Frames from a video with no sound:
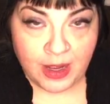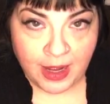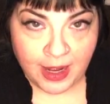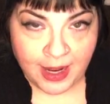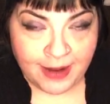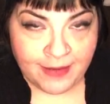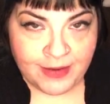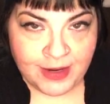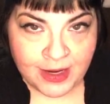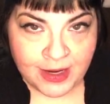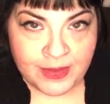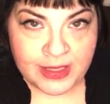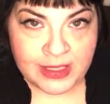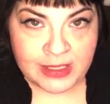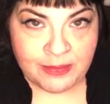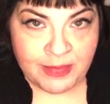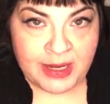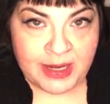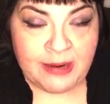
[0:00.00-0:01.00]
I have done
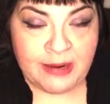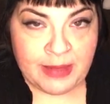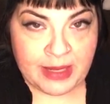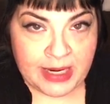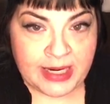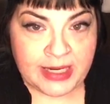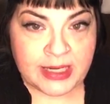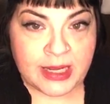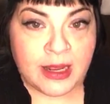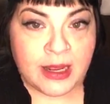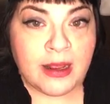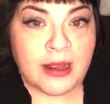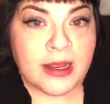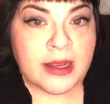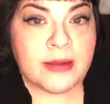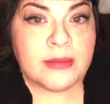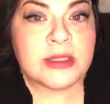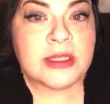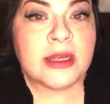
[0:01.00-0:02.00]
this many, many
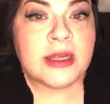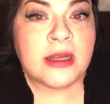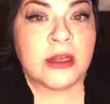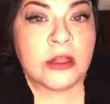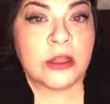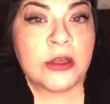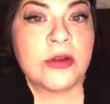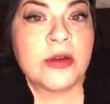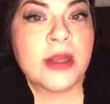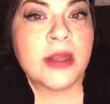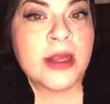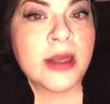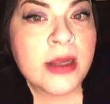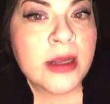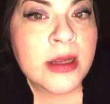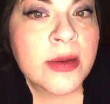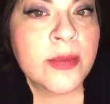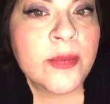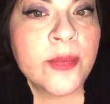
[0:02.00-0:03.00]
times, including
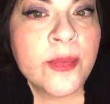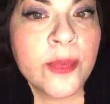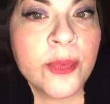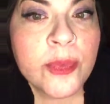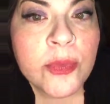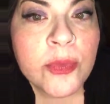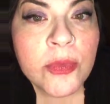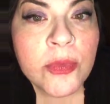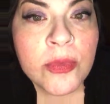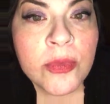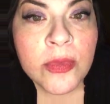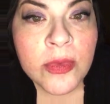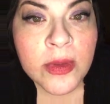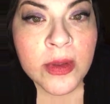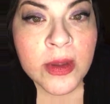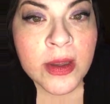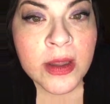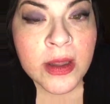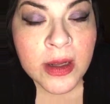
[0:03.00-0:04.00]

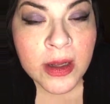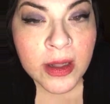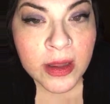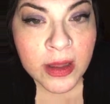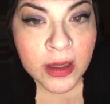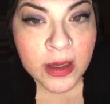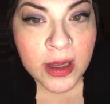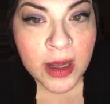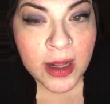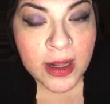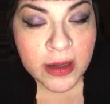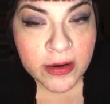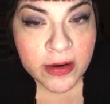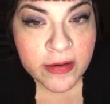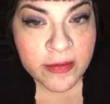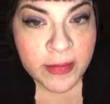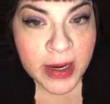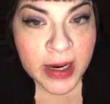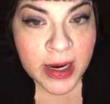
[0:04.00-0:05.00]
the color
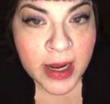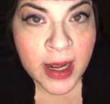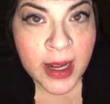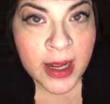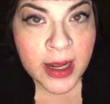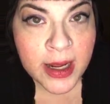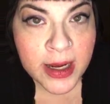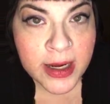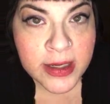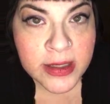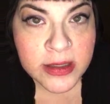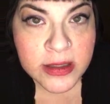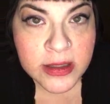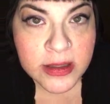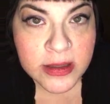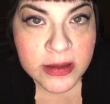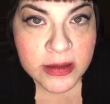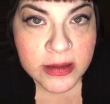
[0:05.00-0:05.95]
of my eyes.